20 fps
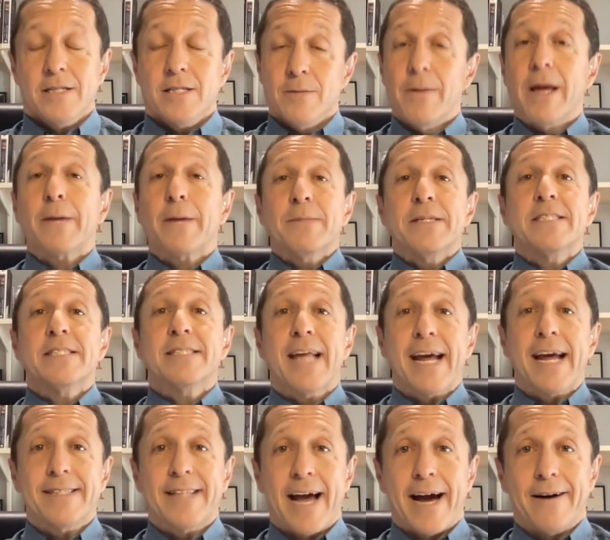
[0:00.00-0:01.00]
to make me
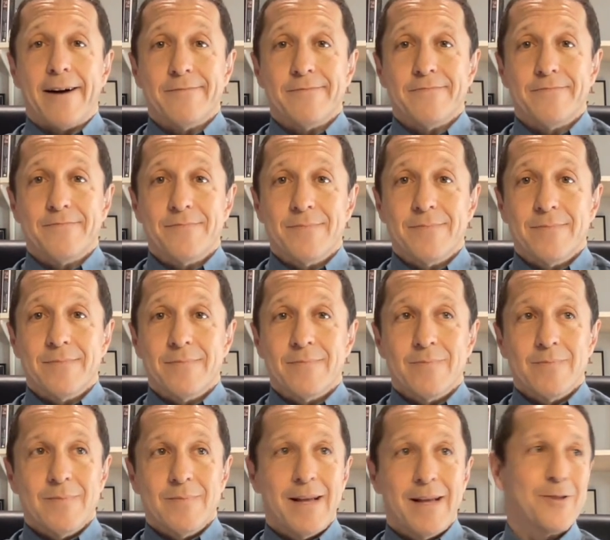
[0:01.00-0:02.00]
stand out.
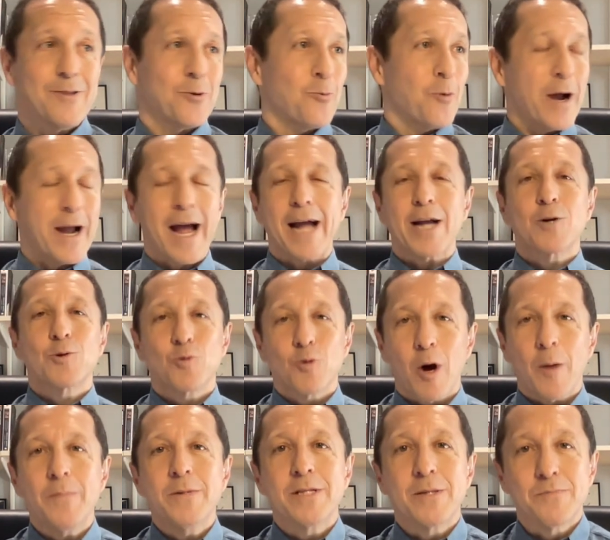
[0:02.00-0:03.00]
Now, the way I
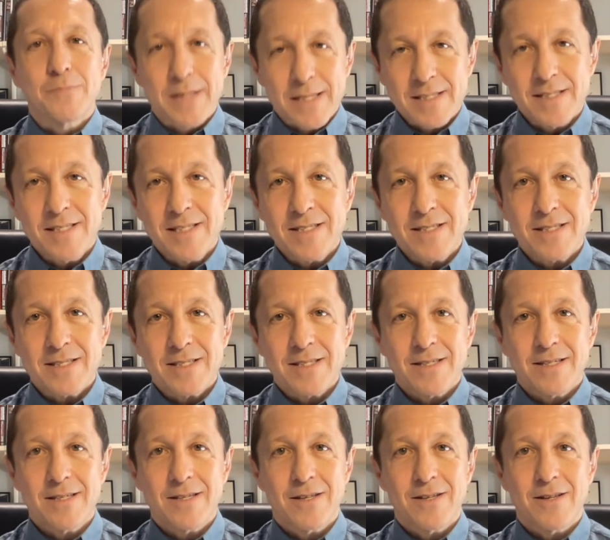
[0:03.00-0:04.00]
grew up in the business,
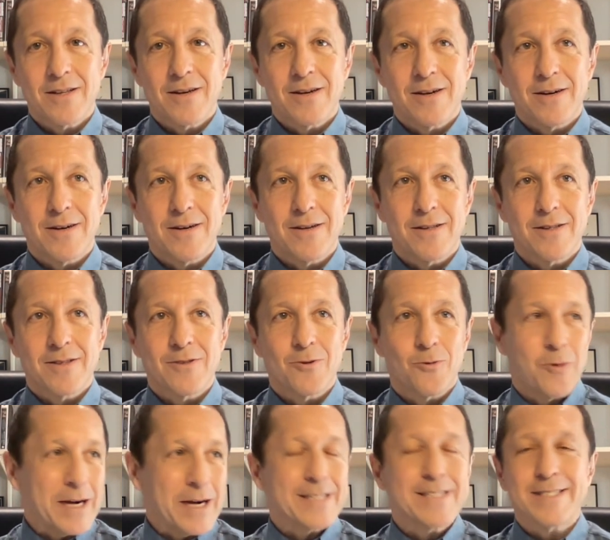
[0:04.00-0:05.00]

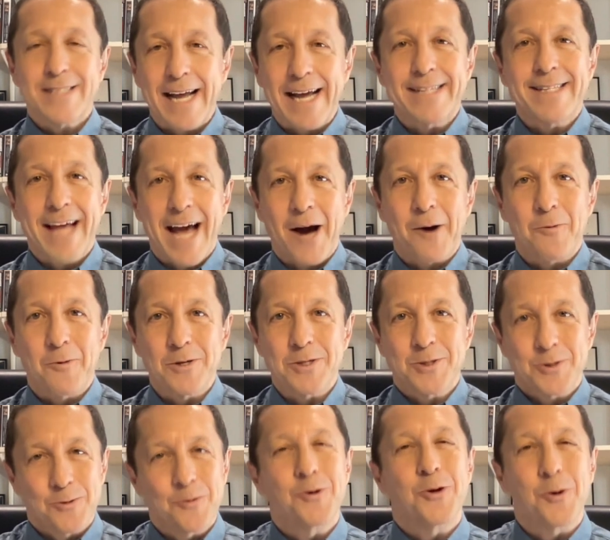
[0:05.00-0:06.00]
the way to stand out
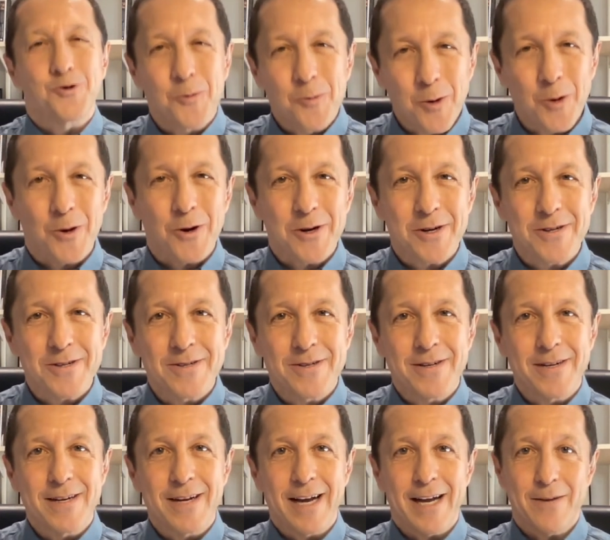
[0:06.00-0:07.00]
was through your work.
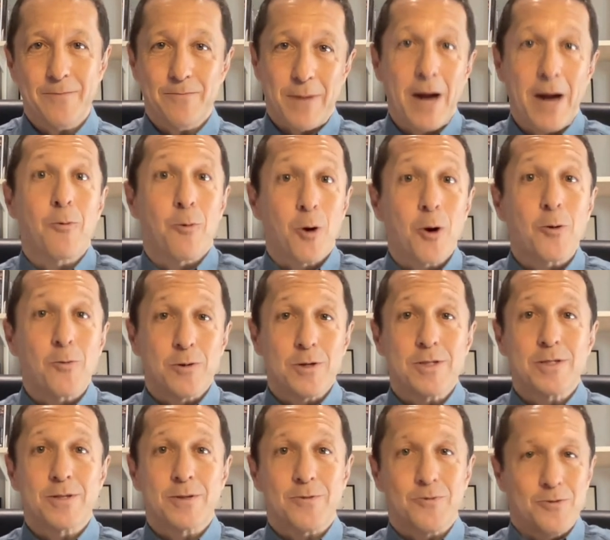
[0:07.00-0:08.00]
And my work
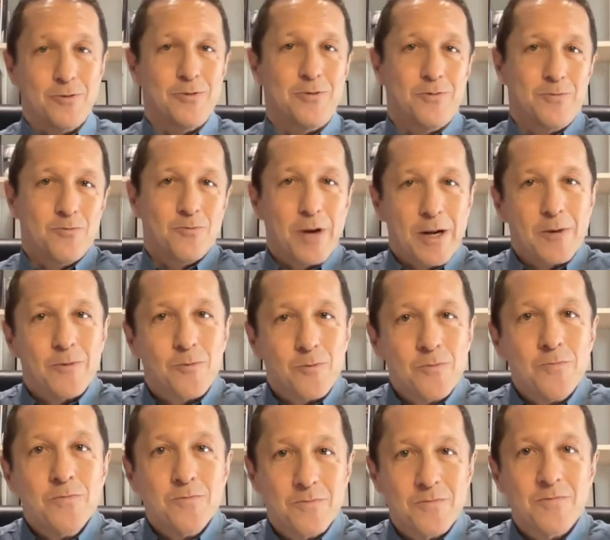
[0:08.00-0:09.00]
was through
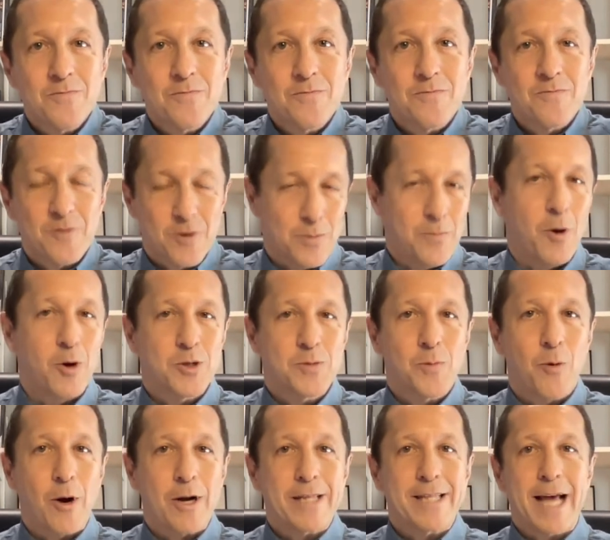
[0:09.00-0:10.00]
written for the
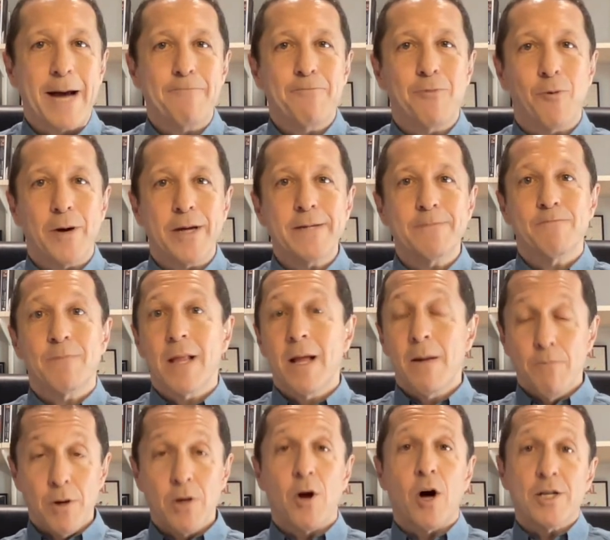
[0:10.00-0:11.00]
most part at that point,
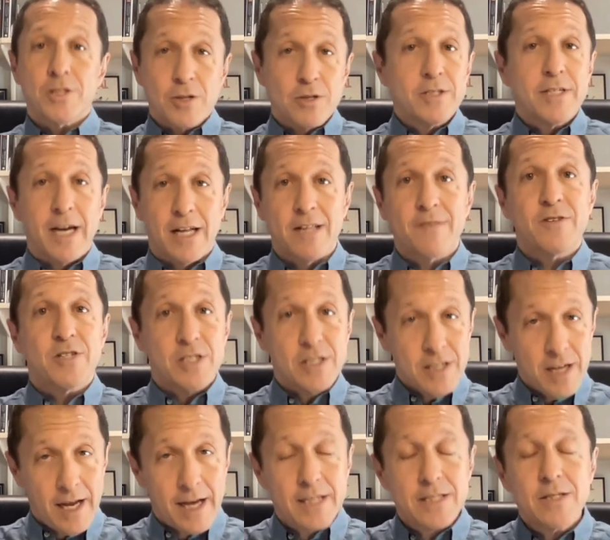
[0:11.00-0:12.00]
but also
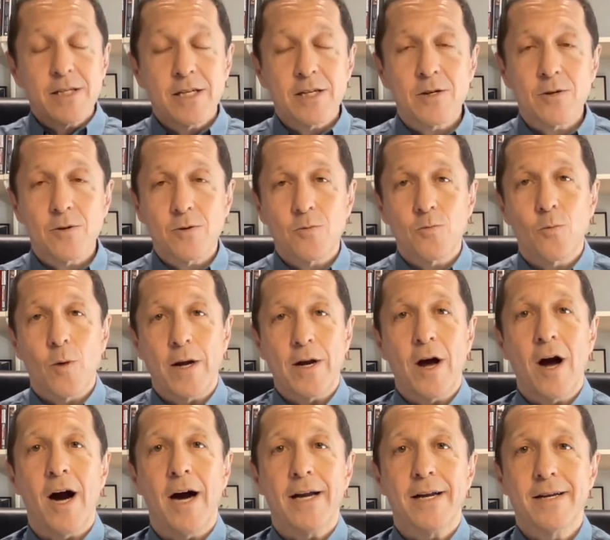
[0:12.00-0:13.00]
television as it
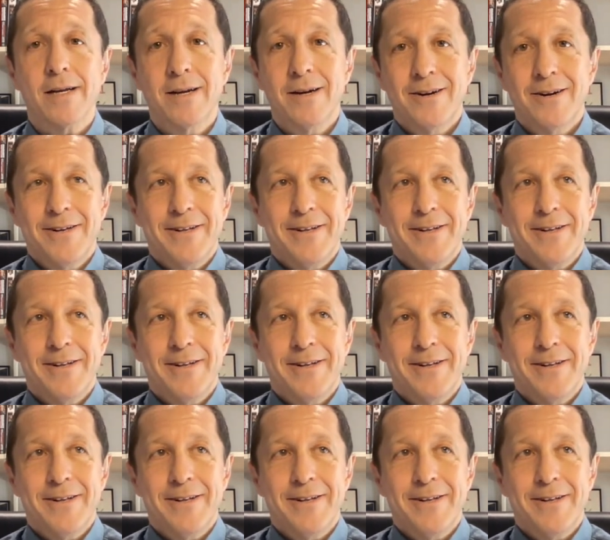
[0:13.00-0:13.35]
went on.